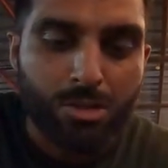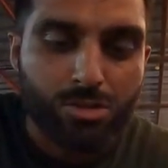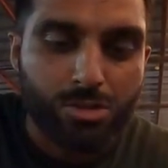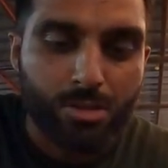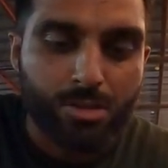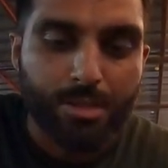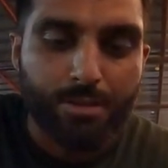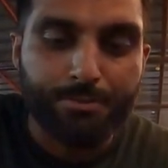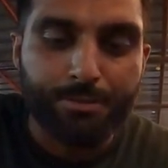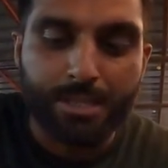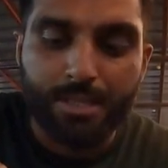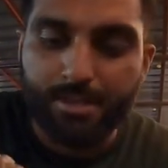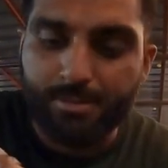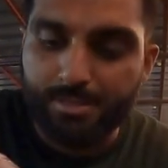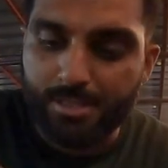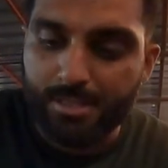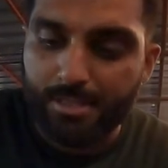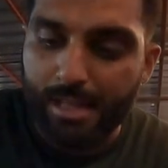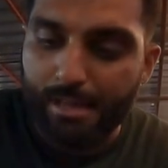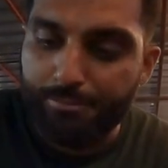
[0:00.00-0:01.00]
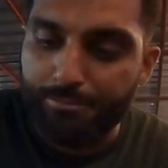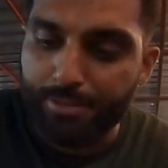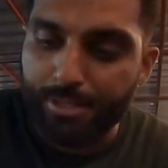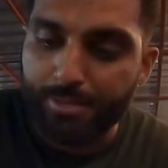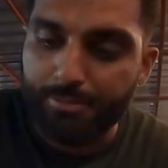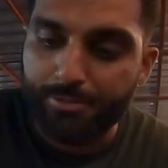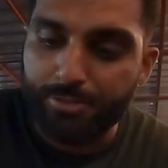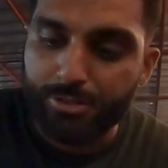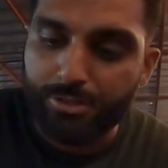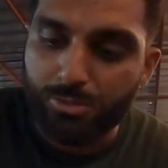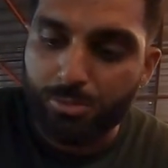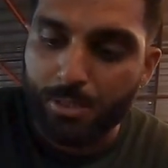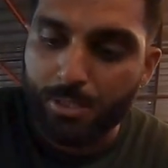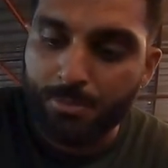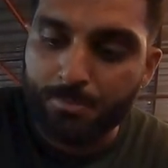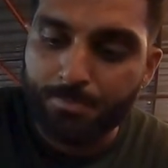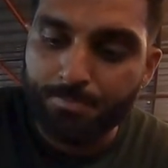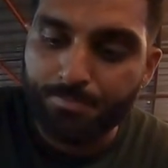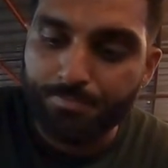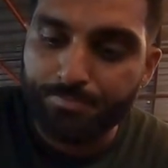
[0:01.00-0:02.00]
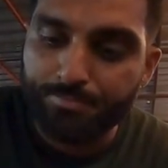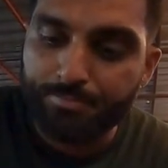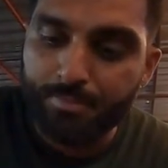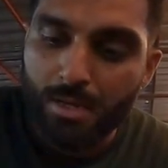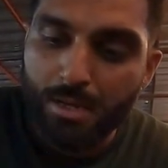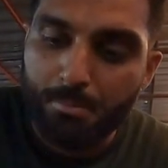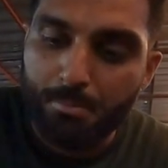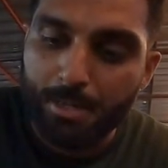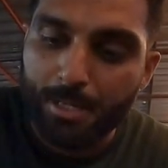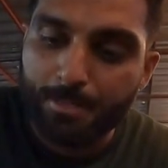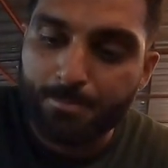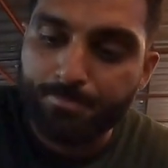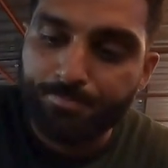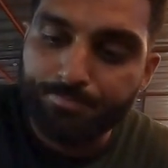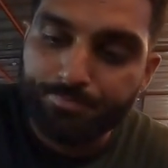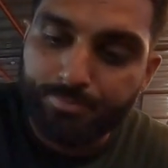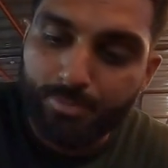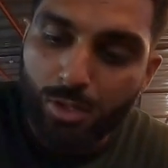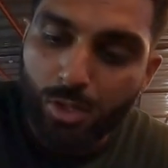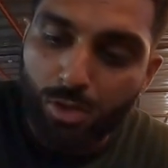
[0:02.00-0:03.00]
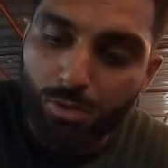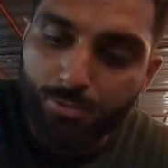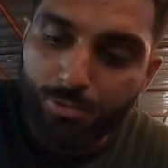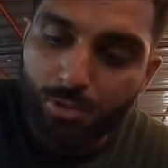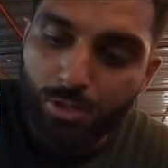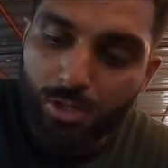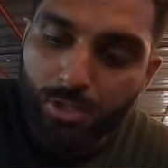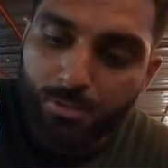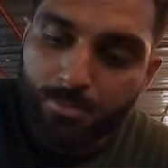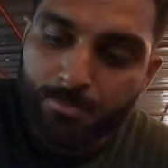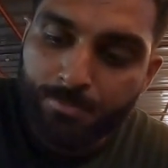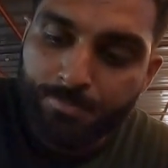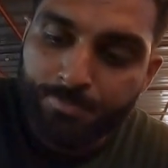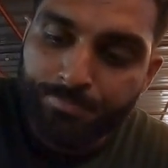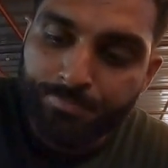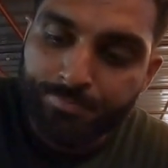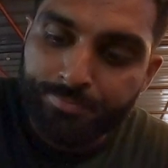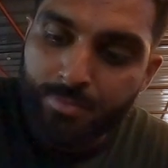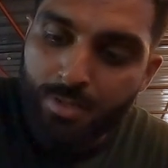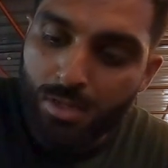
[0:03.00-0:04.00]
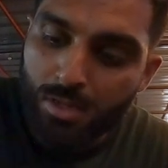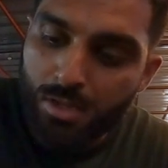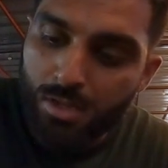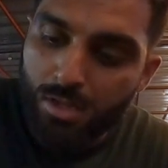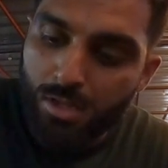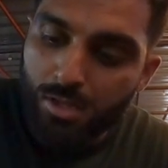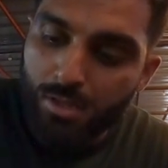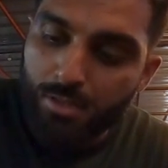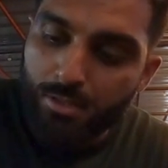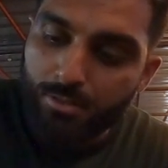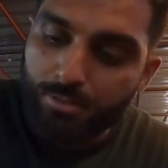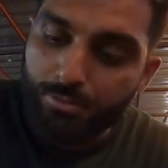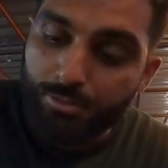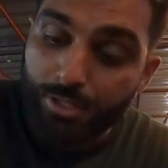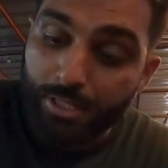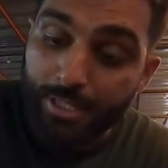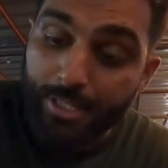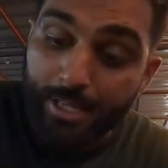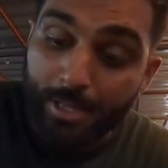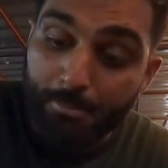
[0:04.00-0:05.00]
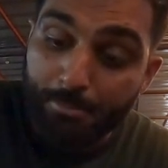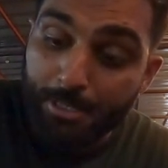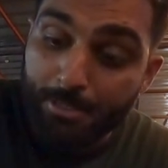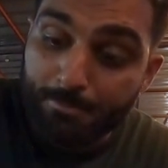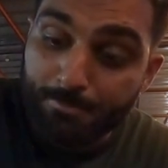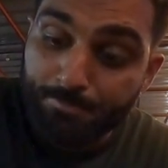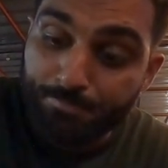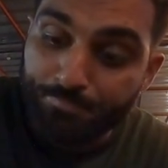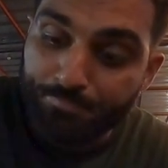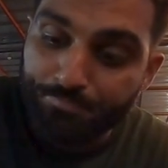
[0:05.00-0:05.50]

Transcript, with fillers: So it definitely gives it that flavor as well. But overall, really yummy.